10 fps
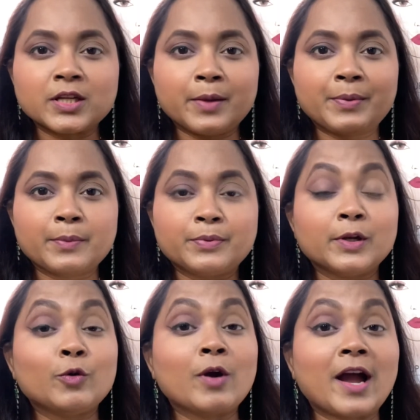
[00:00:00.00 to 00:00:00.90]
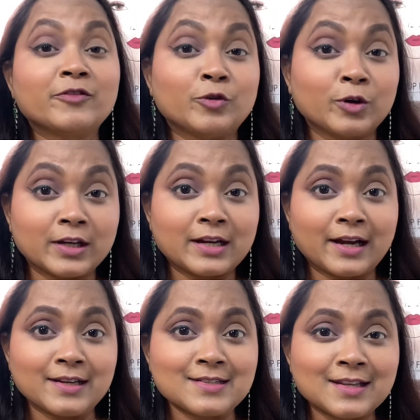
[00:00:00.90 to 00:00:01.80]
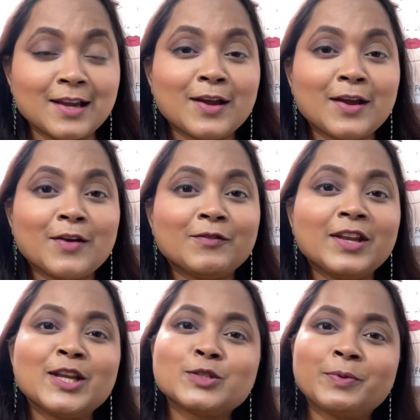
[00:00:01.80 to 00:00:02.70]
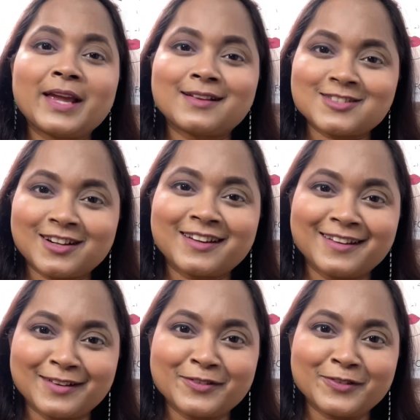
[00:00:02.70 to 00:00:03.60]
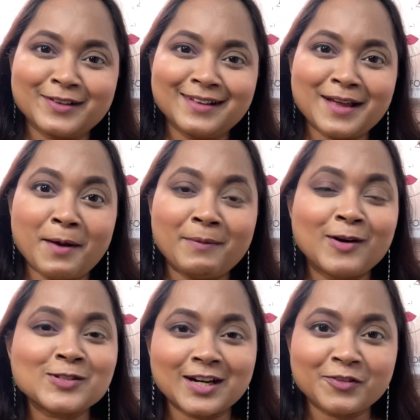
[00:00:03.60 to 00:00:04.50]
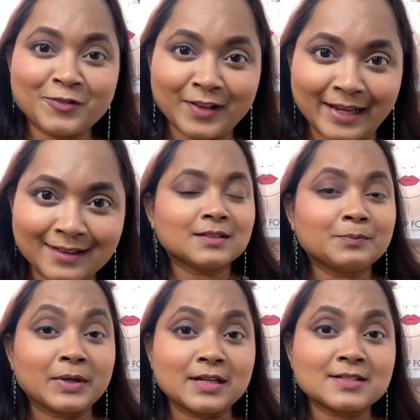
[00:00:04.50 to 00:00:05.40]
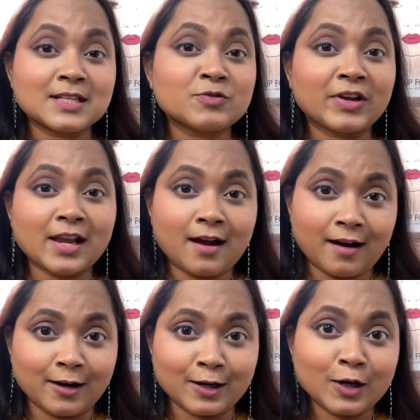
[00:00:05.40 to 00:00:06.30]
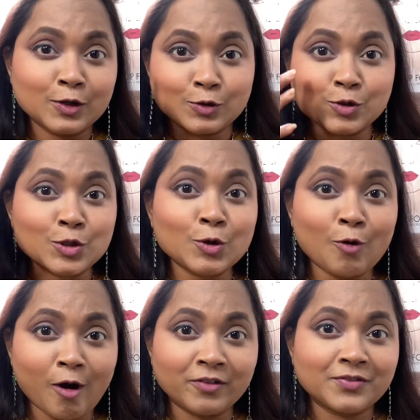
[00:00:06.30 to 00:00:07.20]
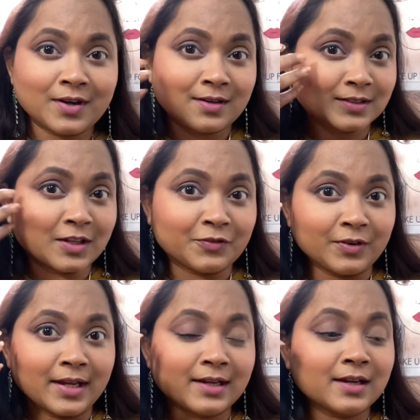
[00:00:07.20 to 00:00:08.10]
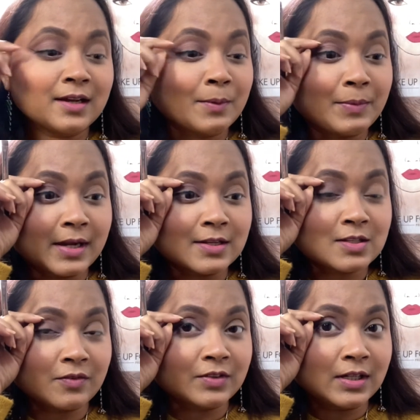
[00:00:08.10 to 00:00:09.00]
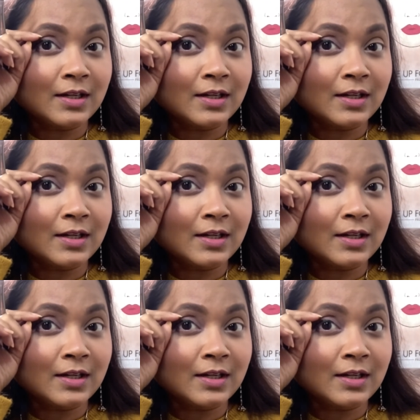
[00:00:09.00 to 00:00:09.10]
people who have hooded eyes, we need to be extra careful about our flick because it's very hard to show off the flick because of the,